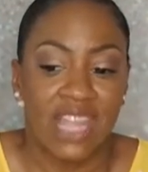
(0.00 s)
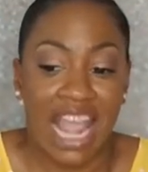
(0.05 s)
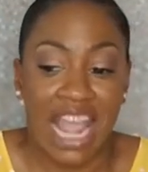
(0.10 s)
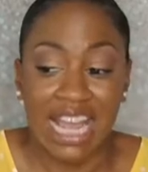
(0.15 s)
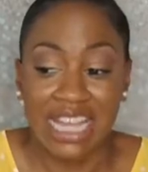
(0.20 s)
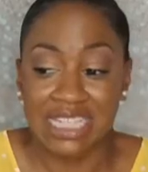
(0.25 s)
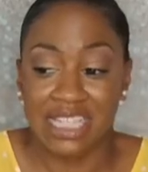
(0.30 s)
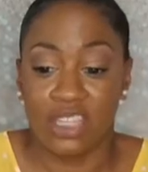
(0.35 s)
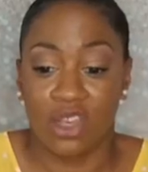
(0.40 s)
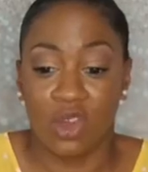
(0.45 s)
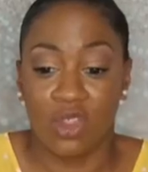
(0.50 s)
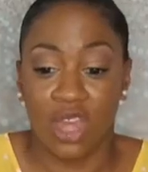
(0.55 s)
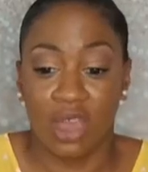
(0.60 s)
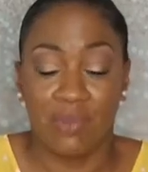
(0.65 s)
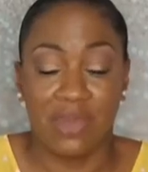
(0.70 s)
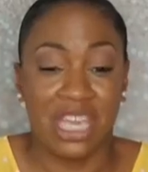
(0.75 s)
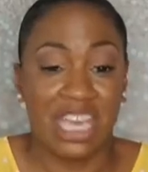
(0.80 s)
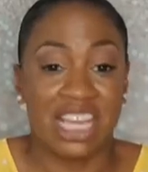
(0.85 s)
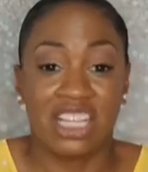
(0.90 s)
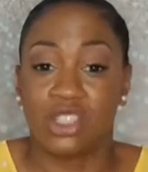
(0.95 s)
And so
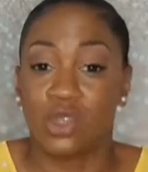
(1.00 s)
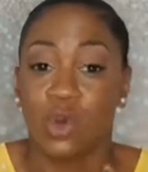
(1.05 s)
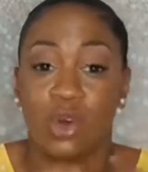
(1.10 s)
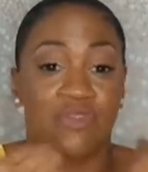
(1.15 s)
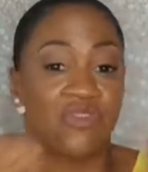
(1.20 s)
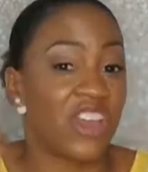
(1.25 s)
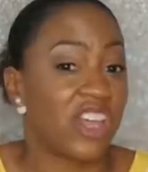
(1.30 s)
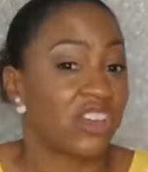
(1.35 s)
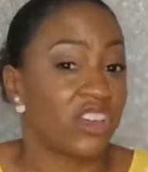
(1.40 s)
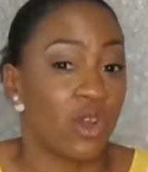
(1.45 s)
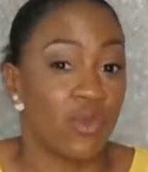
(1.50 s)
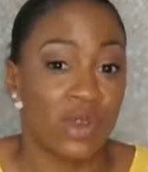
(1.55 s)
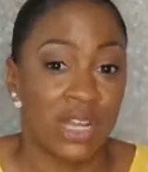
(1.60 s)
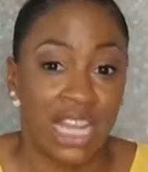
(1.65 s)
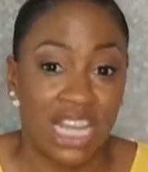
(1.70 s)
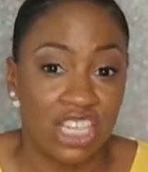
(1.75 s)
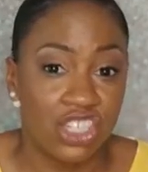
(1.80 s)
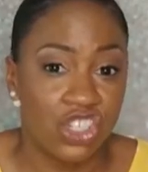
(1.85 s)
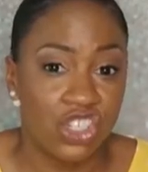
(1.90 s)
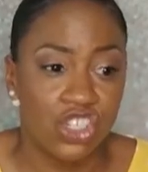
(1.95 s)
they begin to affect our
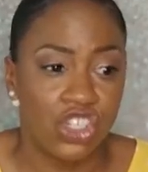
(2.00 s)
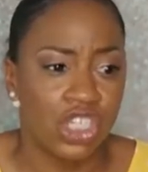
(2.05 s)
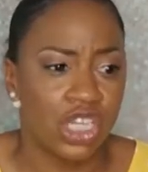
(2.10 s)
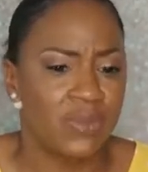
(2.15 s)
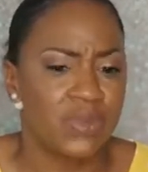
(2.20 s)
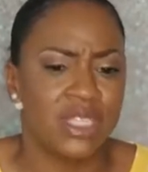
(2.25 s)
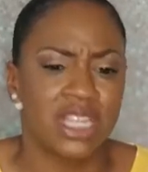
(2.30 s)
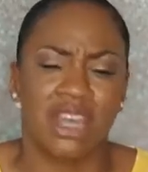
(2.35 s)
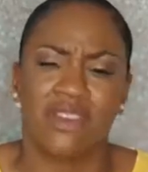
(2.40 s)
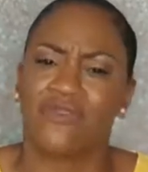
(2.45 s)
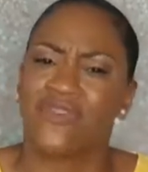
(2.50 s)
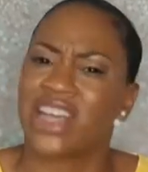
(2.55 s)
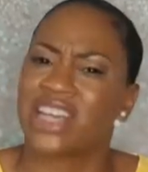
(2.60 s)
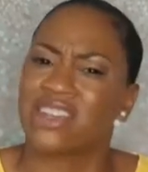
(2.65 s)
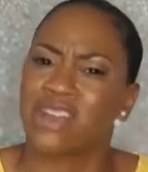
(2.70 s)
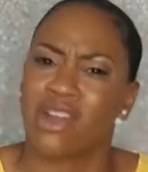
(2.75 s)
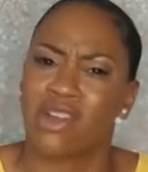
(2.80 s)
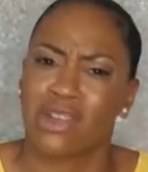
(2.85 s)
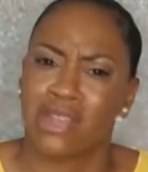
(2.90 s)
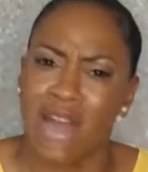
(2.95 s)
relationships. They
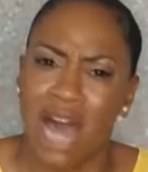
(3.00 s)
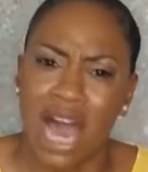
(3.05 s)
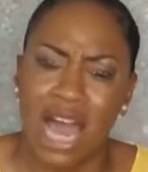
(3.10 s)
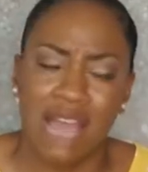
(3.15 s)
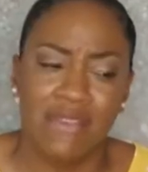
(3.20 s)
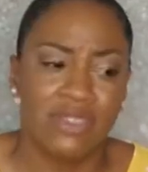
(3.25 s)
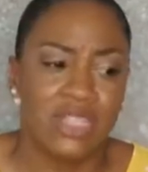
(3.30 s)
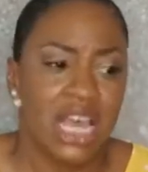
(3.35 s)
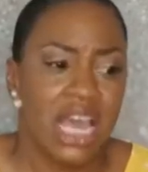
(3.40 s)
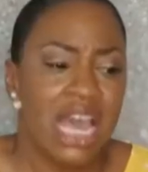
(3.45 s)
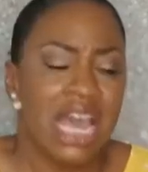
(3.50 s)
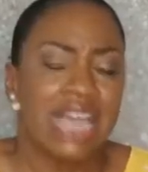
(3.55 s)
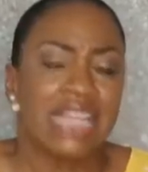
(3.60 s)
affect our lives.